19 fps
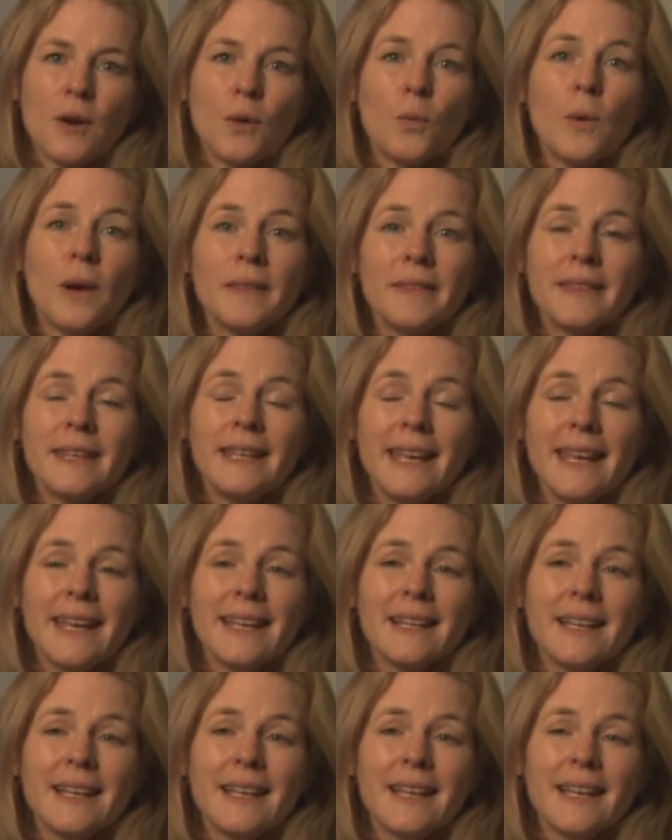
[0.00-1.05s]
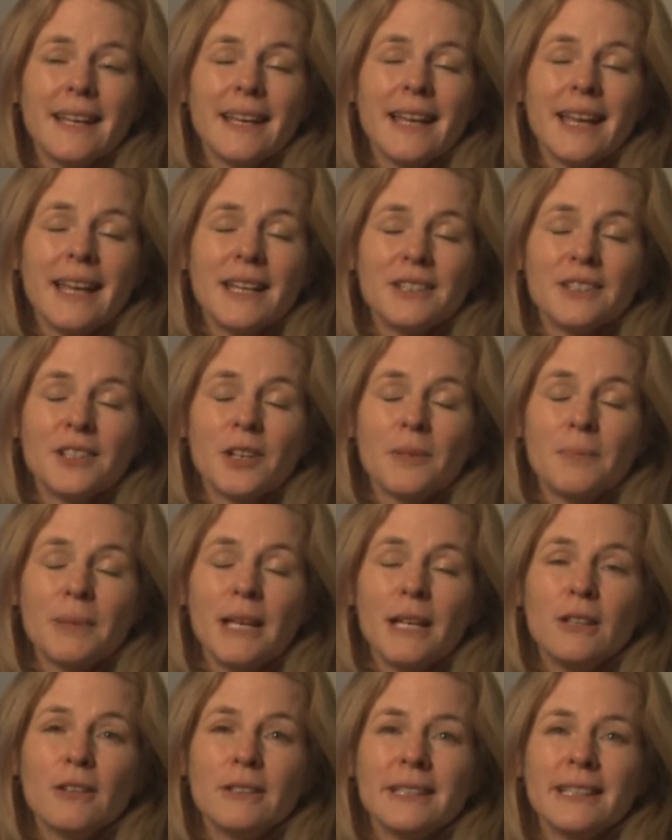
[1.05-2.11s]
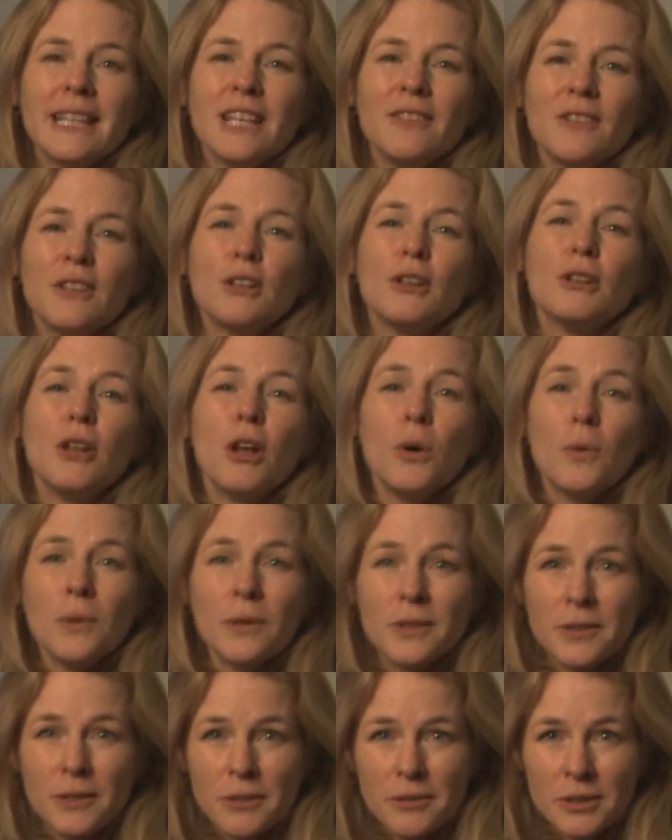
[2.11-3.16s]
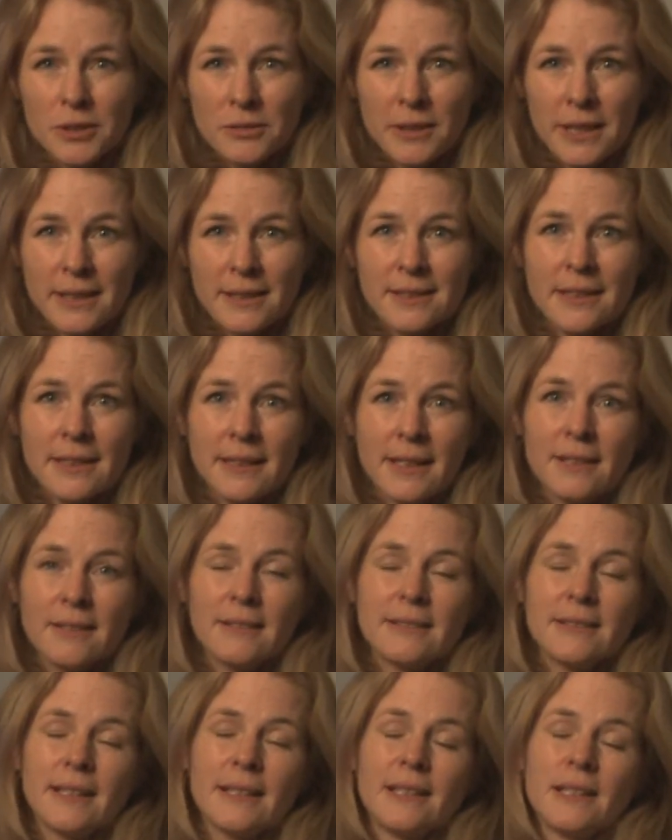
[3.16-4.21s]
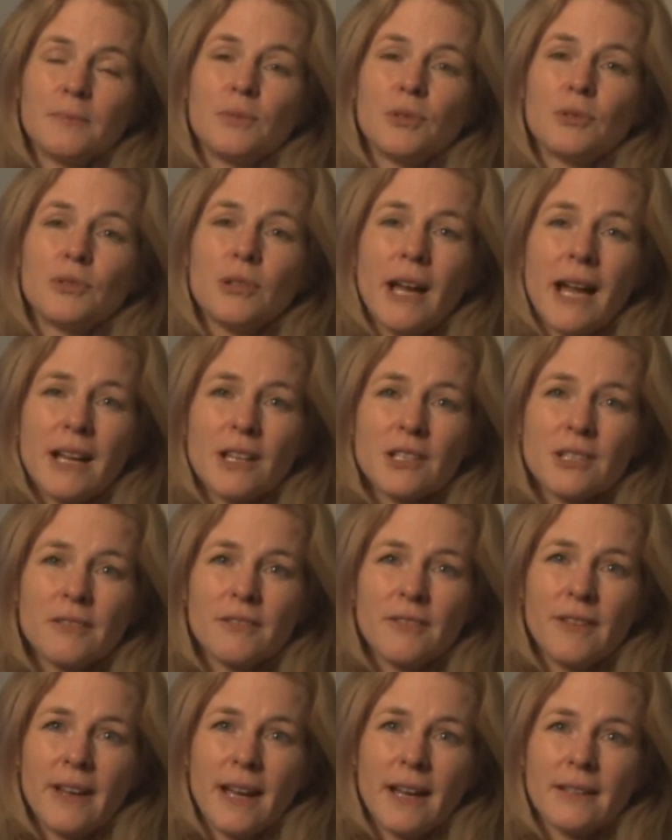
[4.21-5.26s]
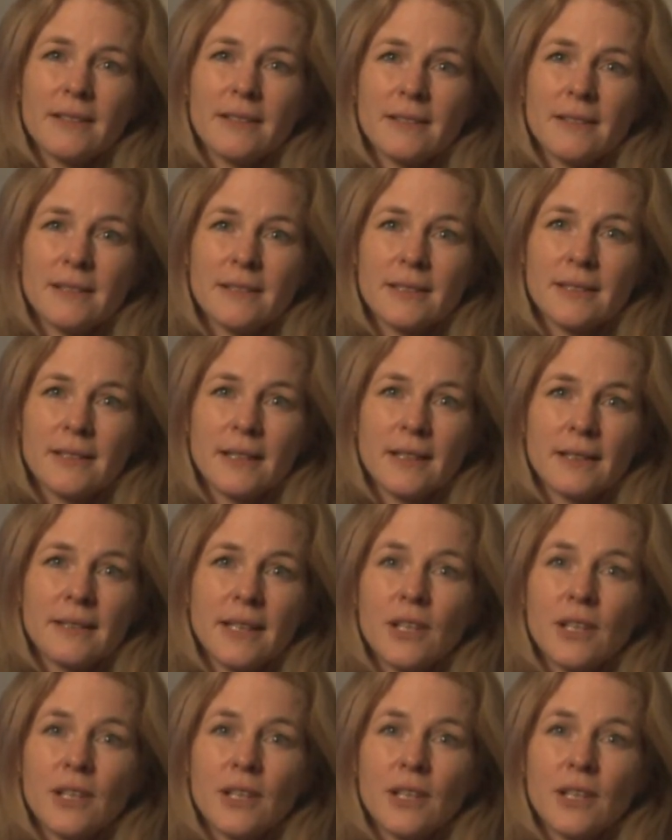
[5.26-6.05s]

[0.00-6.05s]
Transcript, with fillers: When the NCRP looked at even lower dose rates than they looked at in protraction factors,